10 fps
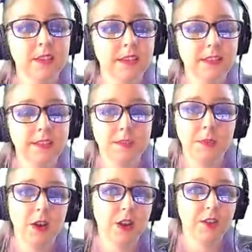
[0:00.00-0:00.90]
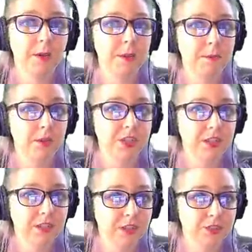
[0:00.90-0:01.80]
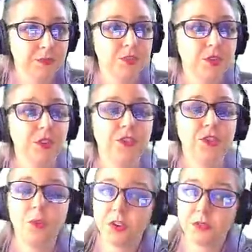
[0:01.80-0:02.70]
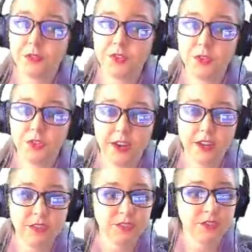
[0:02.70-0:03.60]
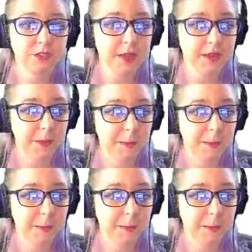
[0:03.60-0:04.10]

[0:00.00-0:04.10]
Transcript: lesson, part of our Bitmoji classroom, so if you want to review your answers, you may.